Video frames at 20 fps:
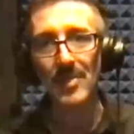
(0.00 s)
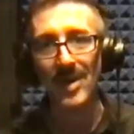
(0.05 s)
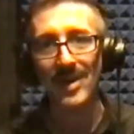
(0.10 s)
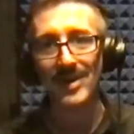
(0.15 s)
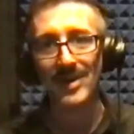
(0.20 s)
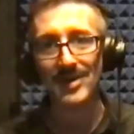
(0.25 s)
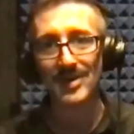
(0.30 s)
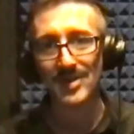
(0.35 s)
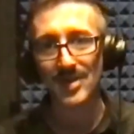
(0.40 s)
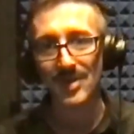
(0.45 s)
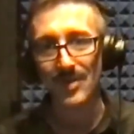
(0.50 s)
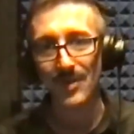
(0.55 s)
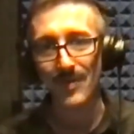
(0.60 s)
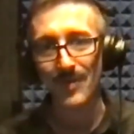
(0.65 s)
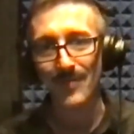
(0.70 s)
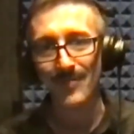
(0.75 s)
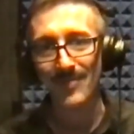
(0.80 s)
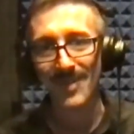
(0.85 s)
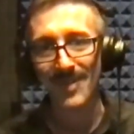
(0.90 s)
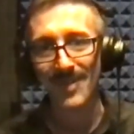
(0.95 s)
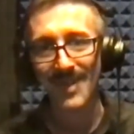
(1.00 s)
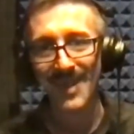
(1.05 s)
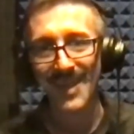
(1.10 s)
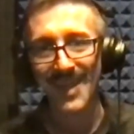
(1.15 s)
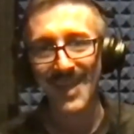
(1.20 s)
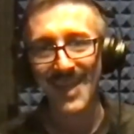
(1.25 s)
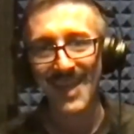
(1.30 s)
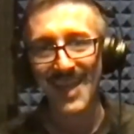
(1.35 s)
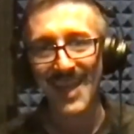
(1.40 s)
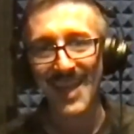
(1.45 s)
wanted to do.
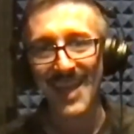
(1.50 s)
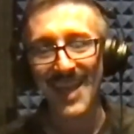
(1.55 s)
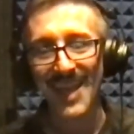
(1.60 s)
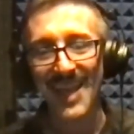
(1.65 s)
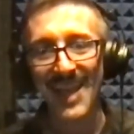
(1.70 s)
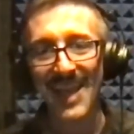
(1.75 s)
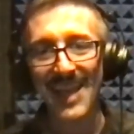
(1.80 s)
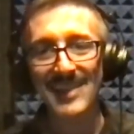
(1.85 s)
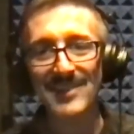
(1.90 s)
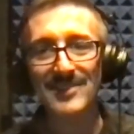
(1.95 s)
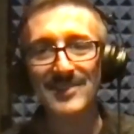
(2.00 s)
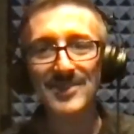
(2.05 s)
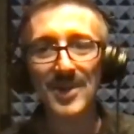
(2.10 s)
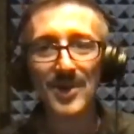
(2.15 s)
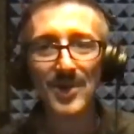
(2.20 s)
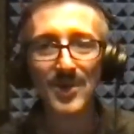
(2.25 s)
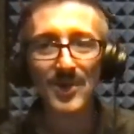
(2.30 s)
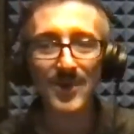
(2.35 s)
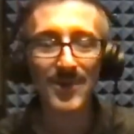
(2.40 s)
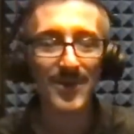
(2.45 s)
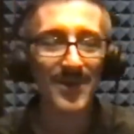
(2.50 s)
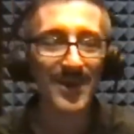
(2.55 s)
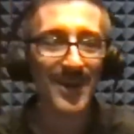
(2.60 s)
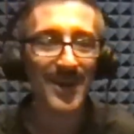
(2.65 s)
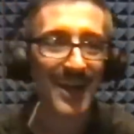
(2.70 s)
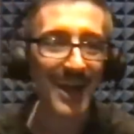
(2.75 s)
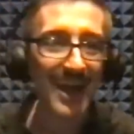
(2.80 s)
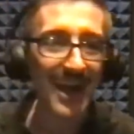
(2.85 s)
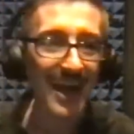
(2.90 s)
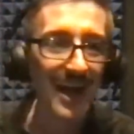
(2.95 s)
And so
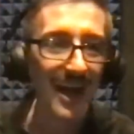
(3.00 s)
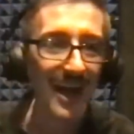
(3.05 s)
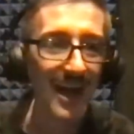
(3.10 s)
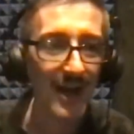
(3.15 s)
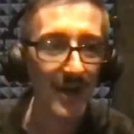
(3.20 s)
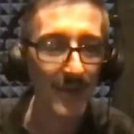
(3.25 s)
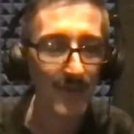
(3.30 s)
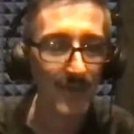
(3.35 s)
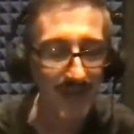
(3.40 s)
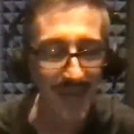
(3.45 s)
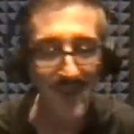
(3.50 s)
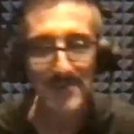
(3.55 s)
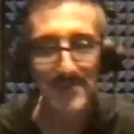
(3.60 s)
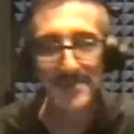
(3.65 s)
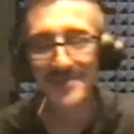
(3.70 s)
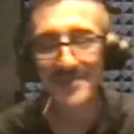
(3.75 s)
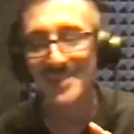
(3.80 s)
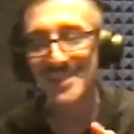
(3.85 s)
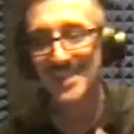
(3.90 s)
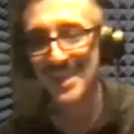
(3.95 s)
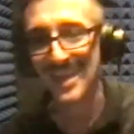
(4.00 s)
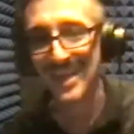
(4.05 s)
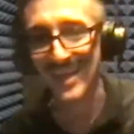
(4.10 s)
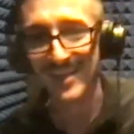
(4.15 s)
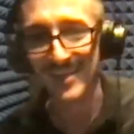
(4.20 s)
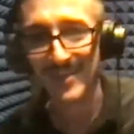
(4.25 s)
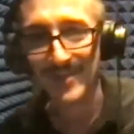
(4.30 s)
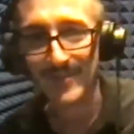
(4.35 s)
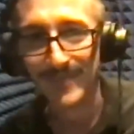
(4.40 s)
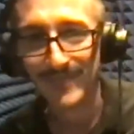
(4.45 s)
when I was a
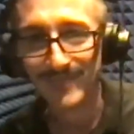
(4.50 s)
kid,